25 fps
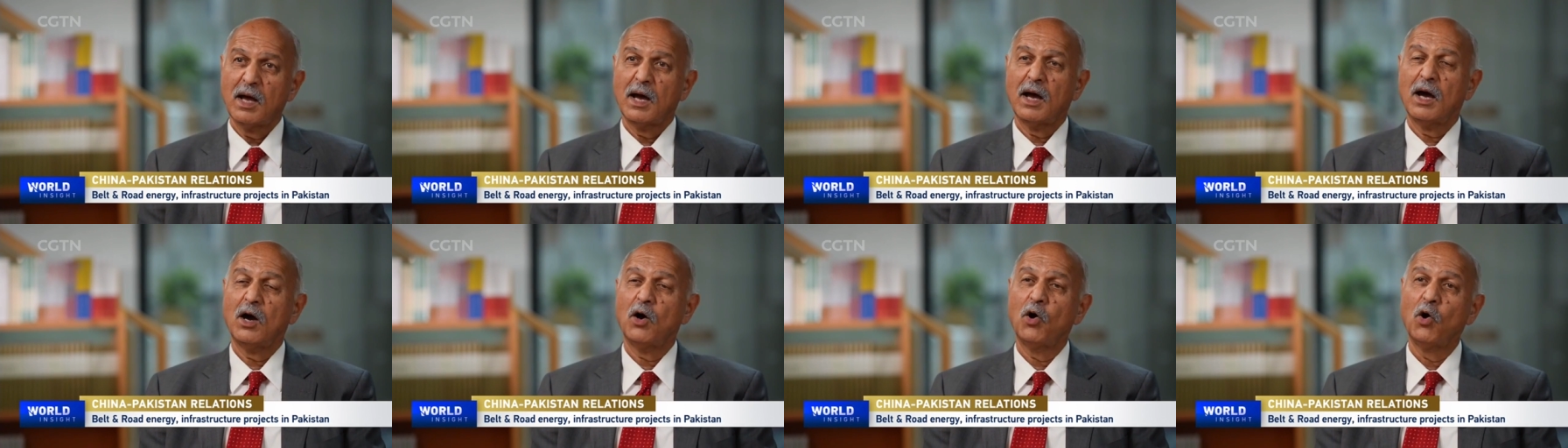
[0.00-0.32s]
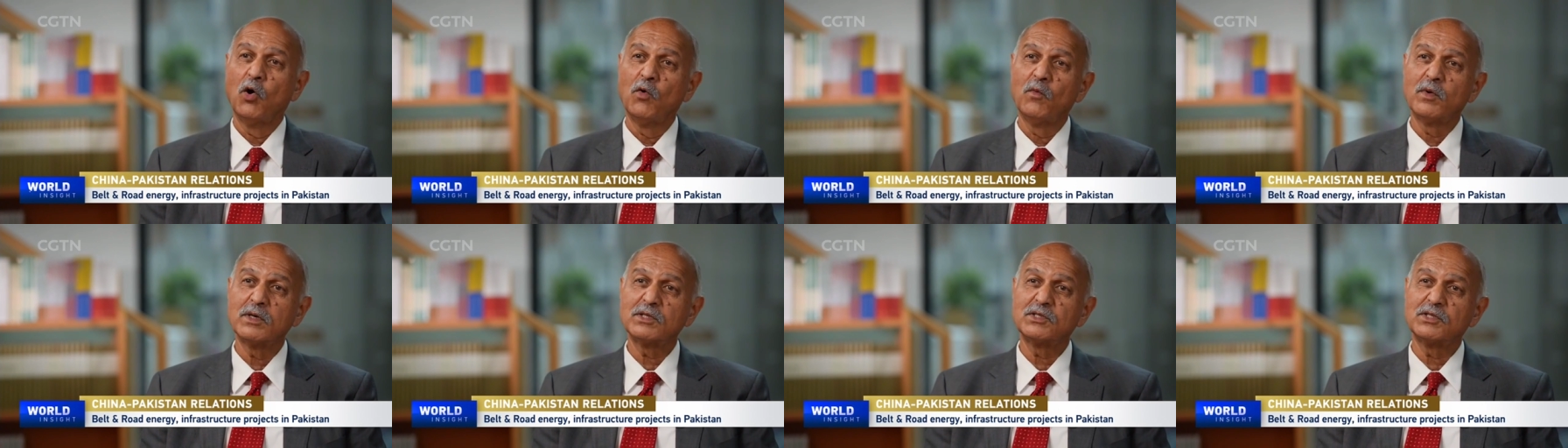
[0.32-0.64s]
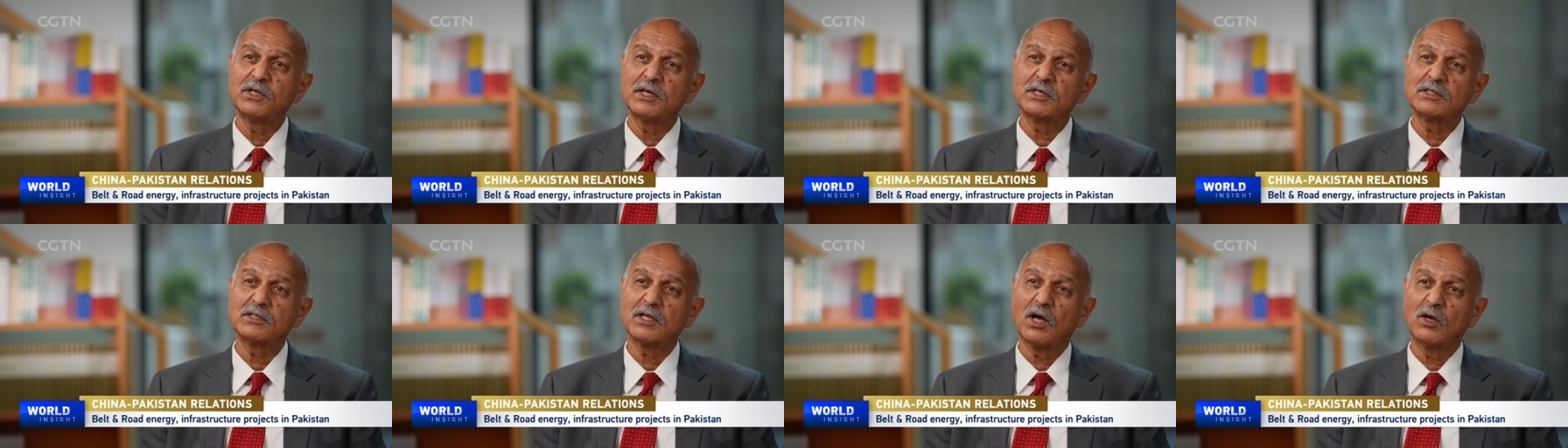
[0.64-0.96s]
Uh, over
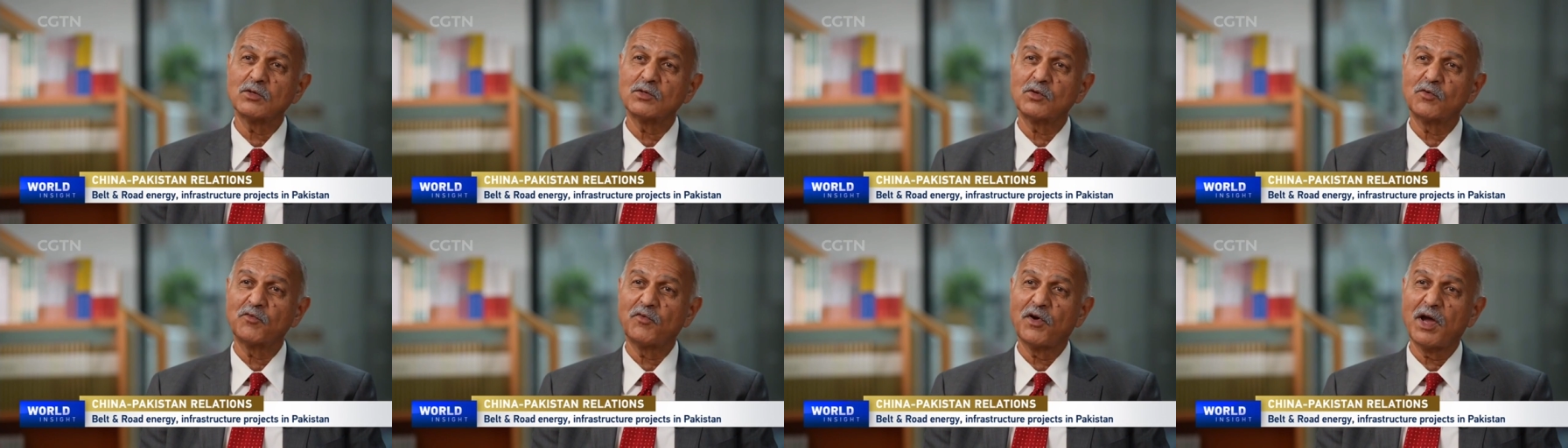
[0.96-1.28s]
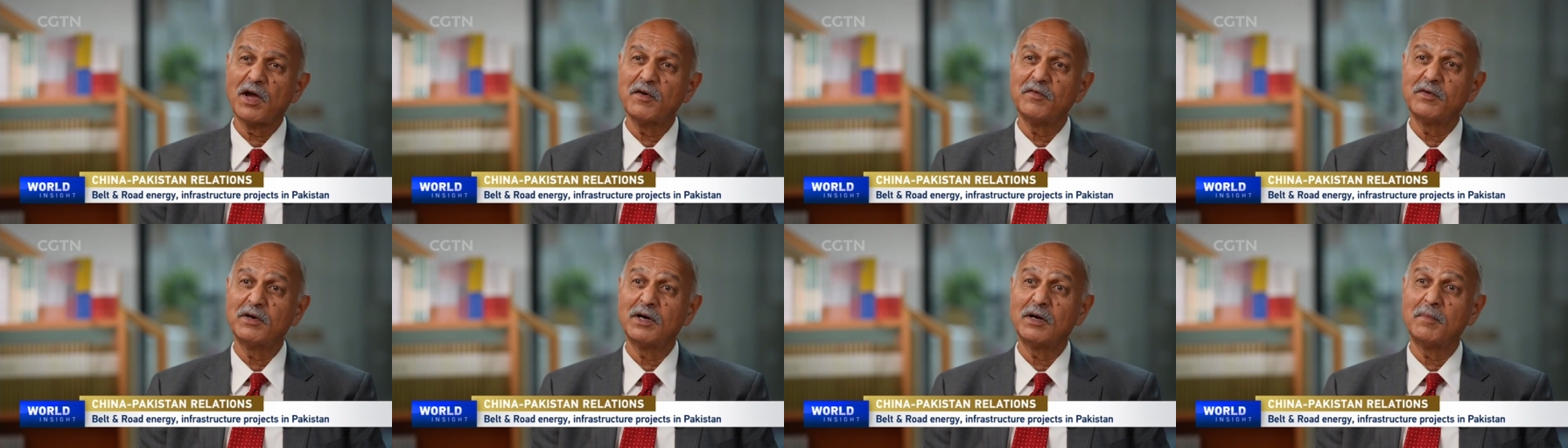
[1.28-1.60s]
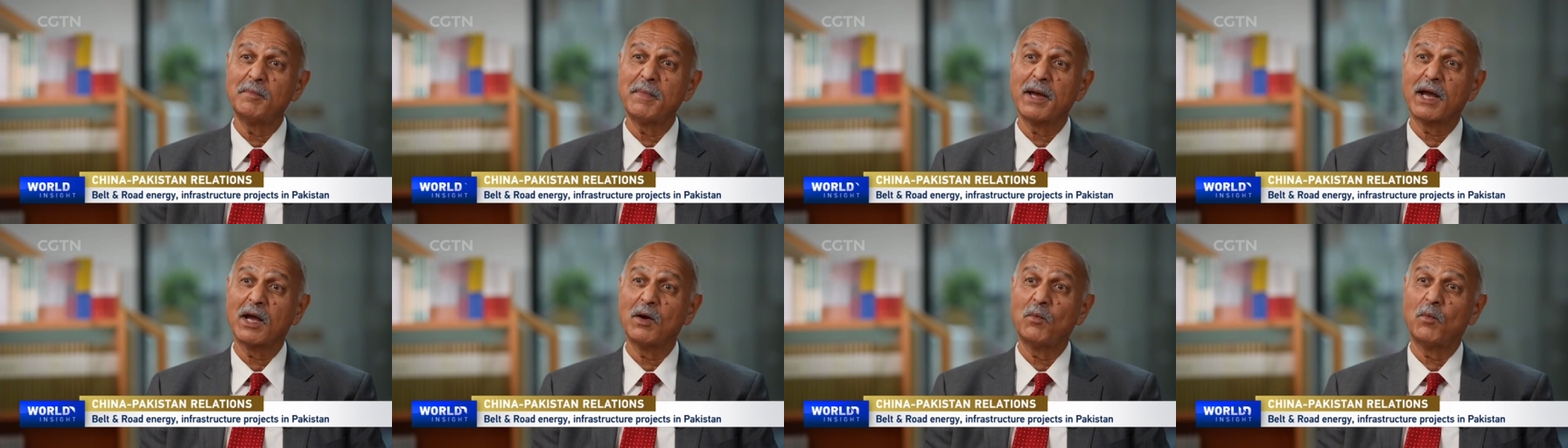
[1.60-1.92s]
6,500
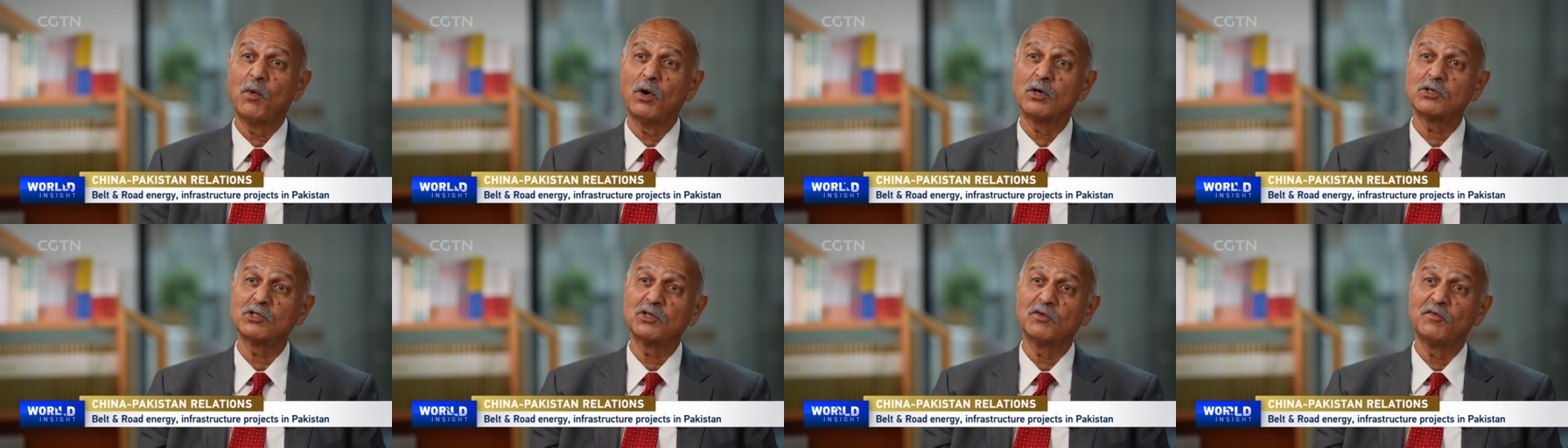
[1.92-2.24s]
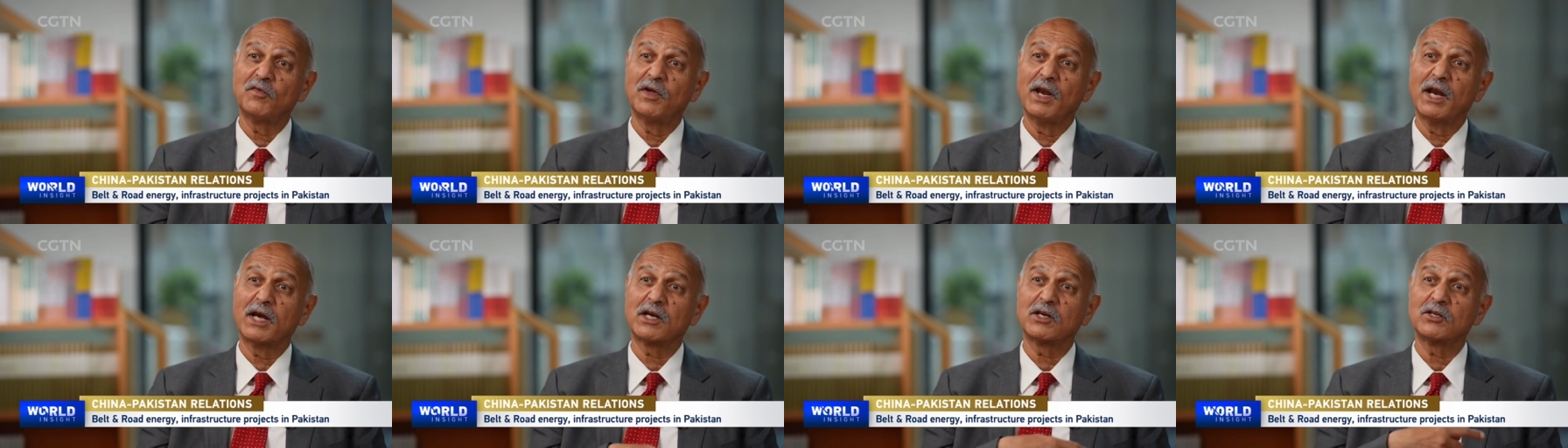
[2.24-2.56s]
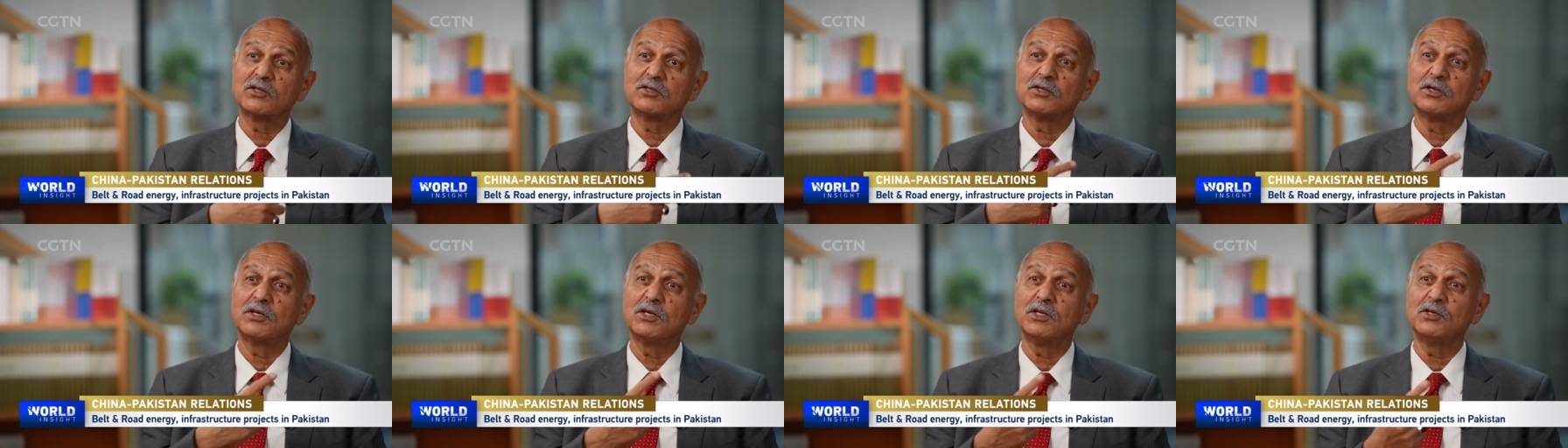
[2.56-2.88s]
megawatts of
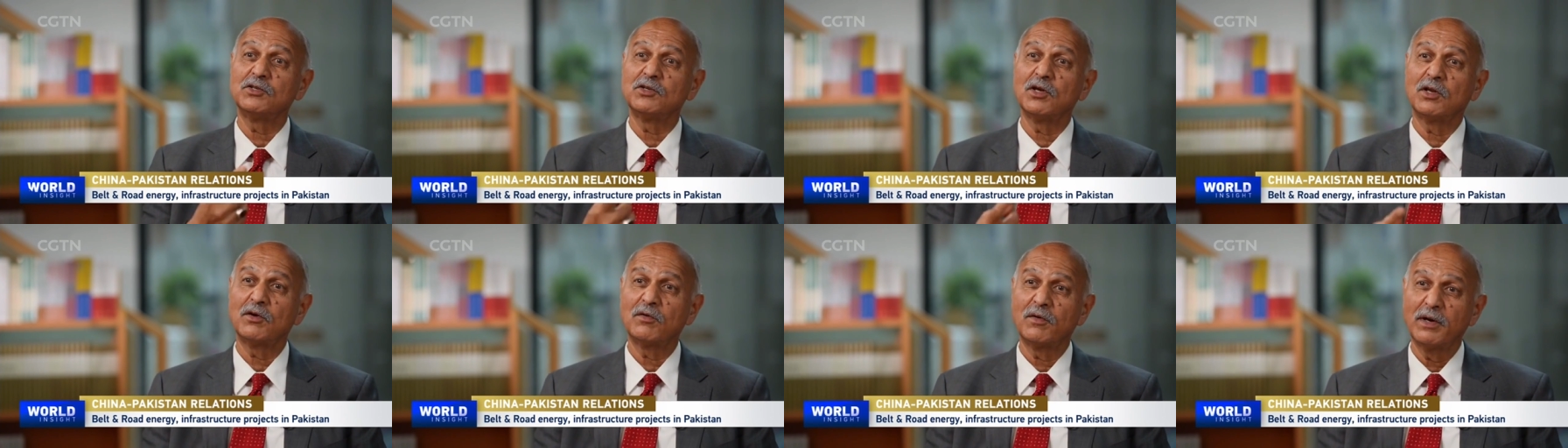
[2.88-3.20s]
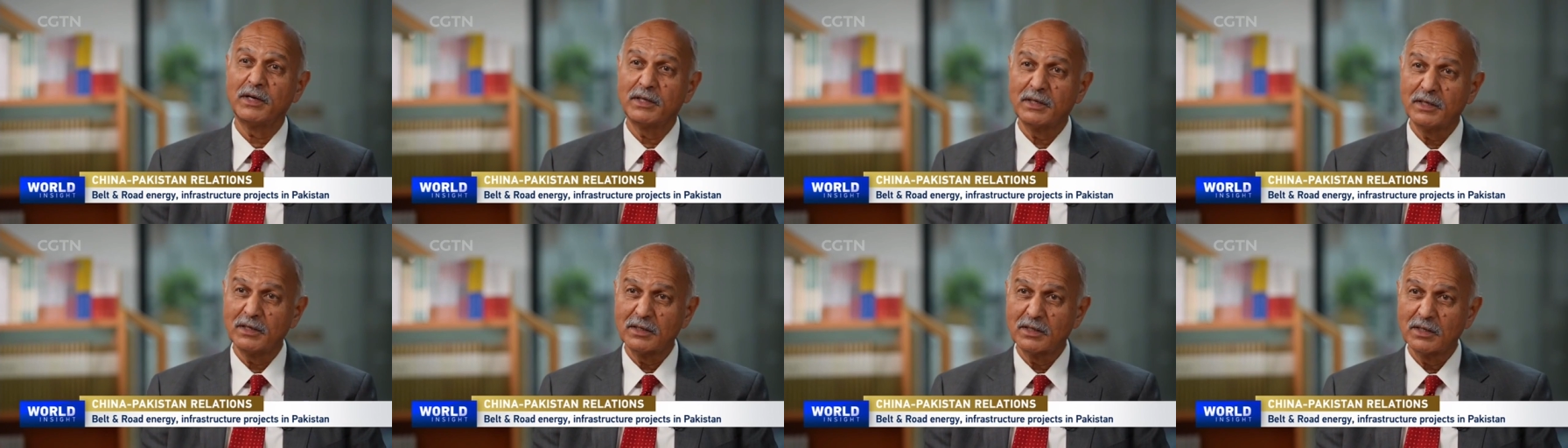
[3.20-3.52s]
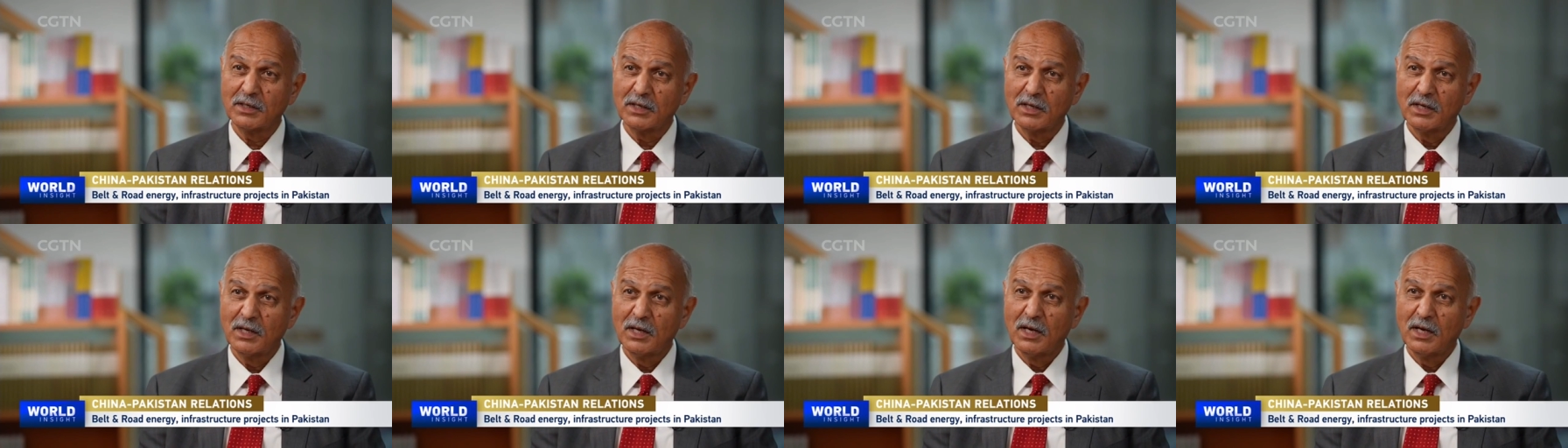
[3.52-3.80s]
electricity generated.